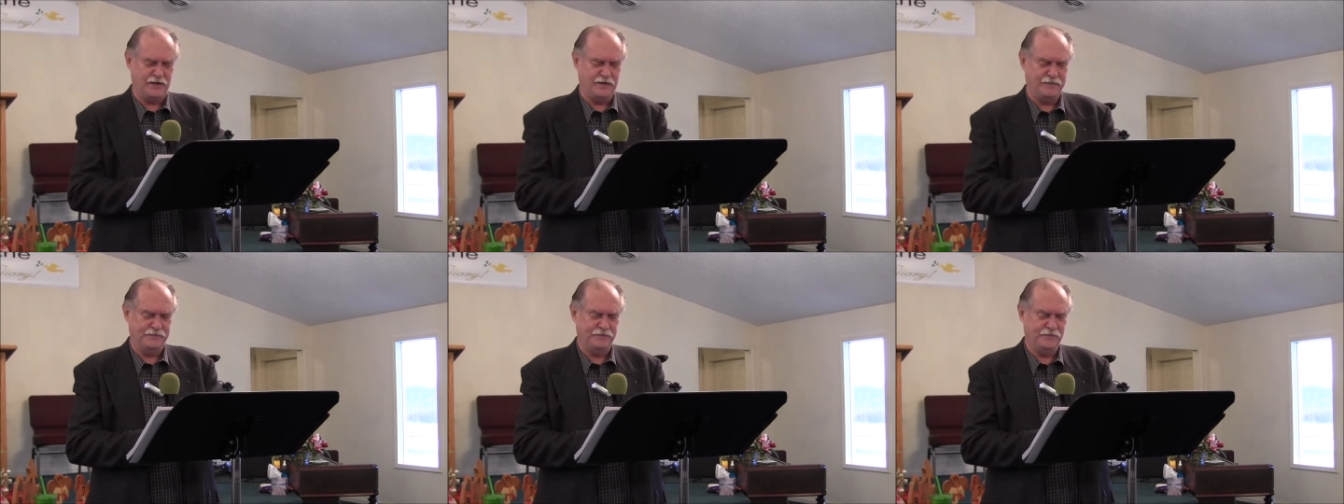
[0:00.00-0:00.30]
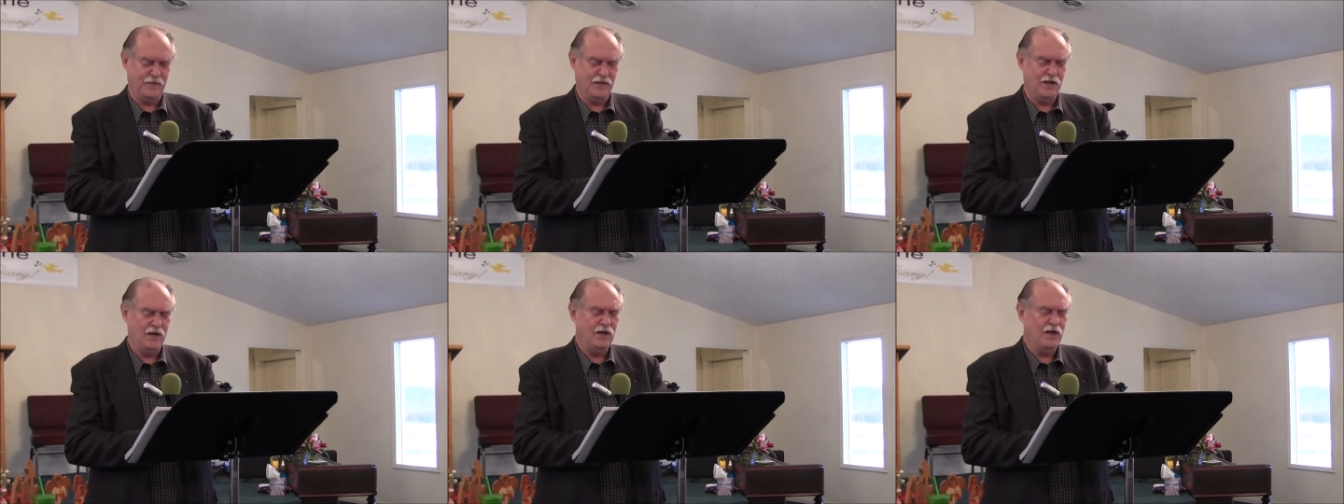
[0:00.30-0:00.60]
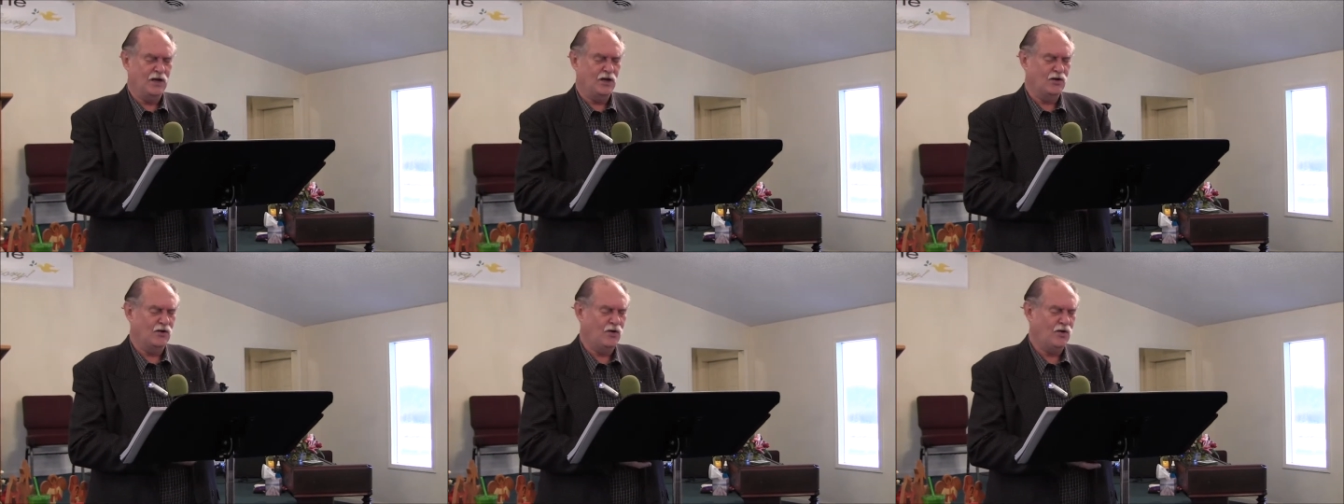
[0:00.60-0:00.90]

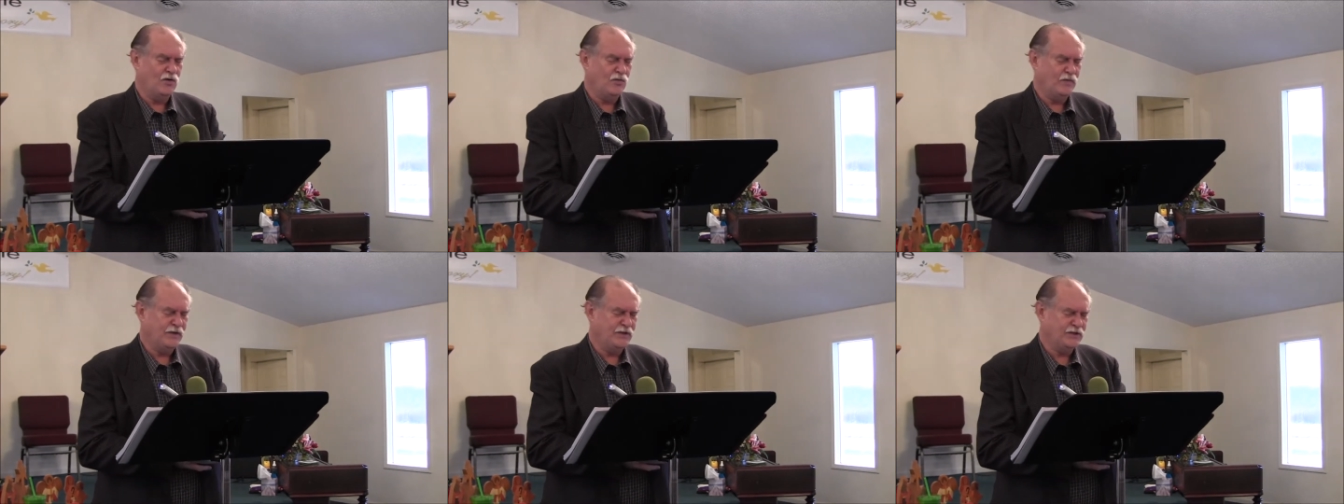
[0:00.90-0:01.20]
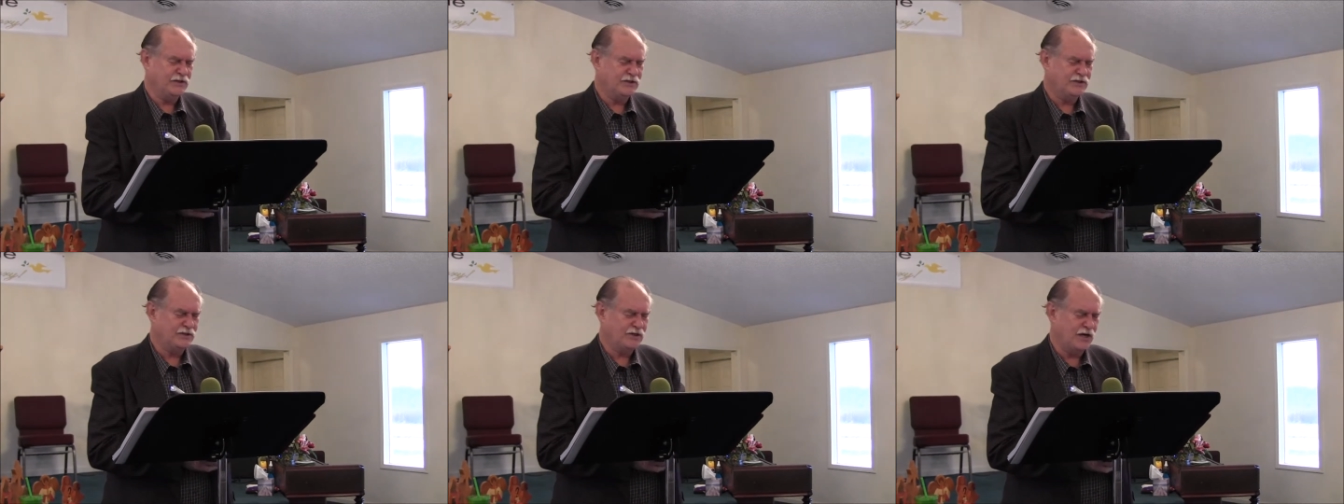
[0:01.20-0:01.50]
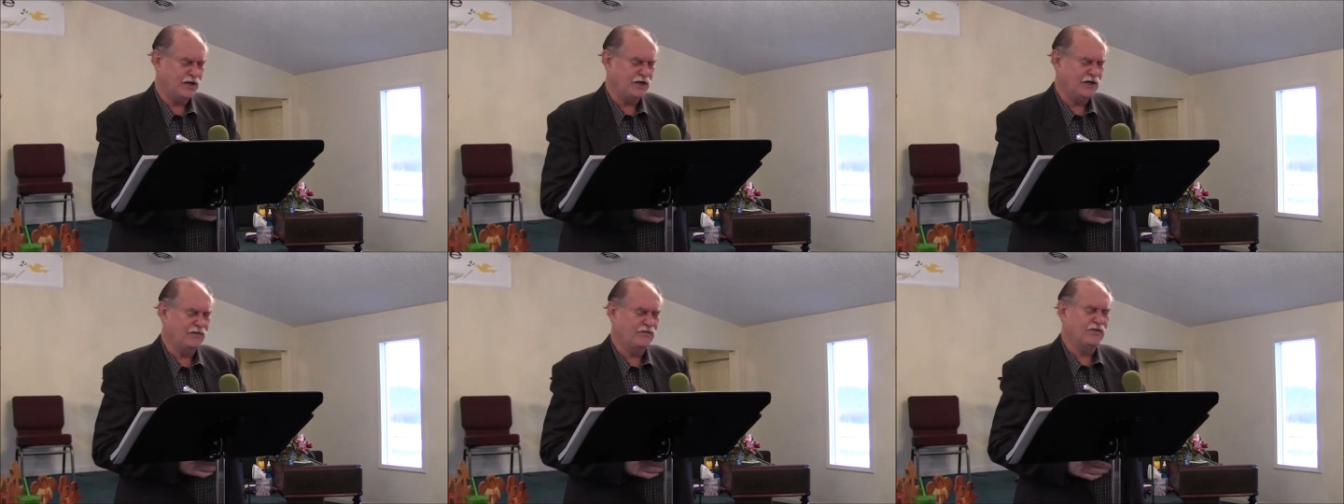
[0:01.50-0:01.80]
Yes. Lord, we just
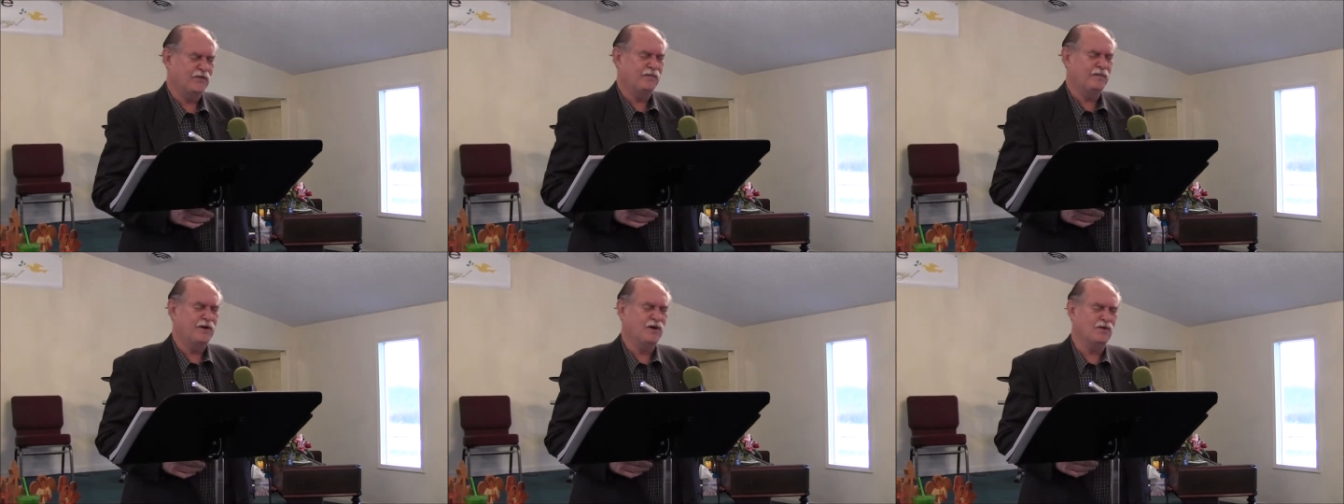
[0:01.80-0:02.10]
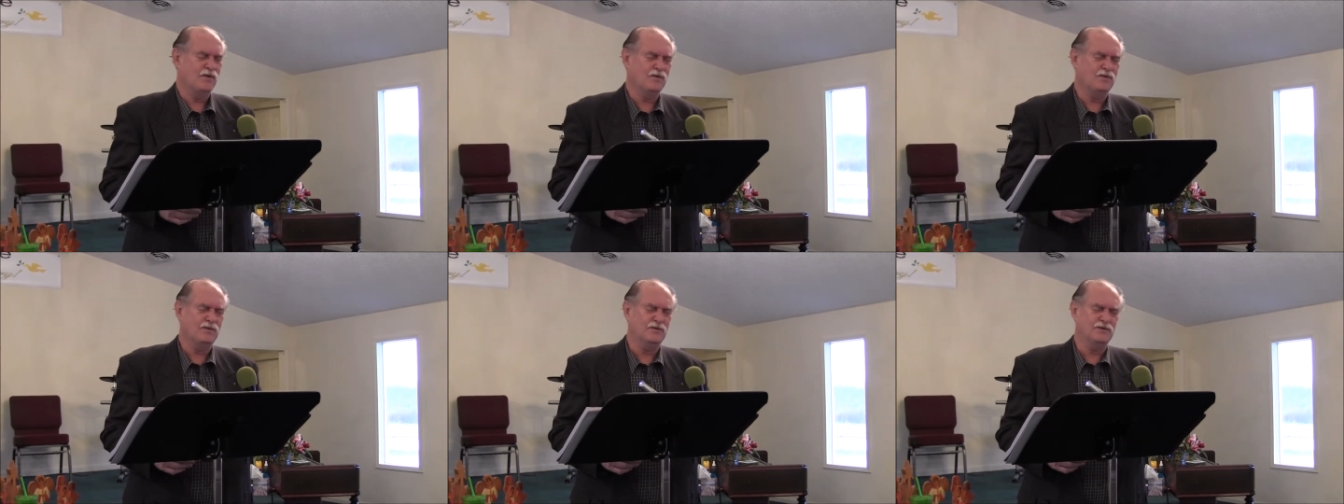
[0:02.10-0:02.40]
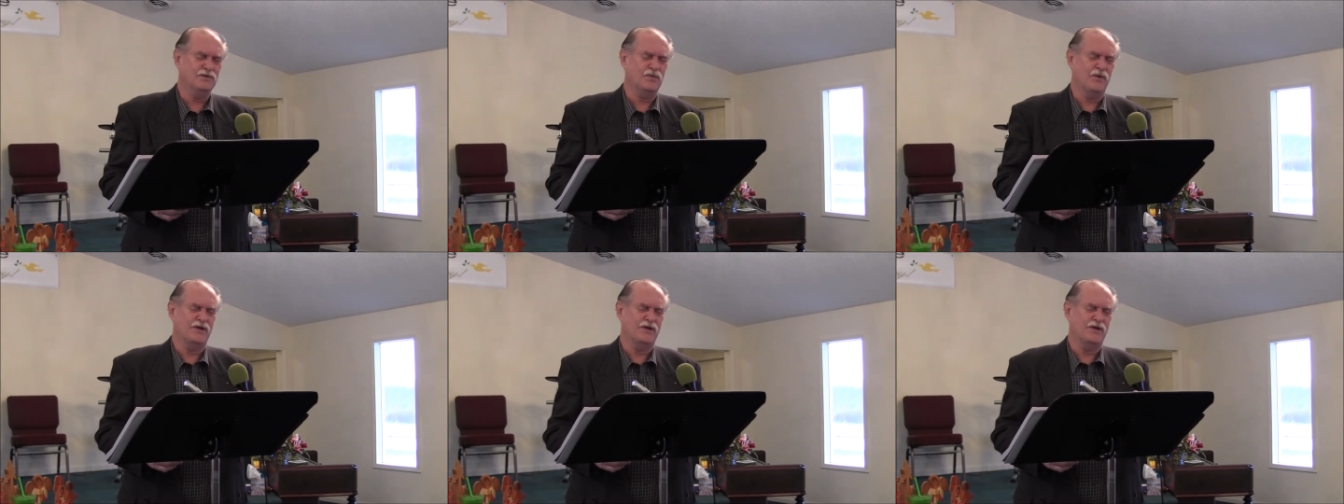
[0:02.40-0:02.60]
thank you for miracles.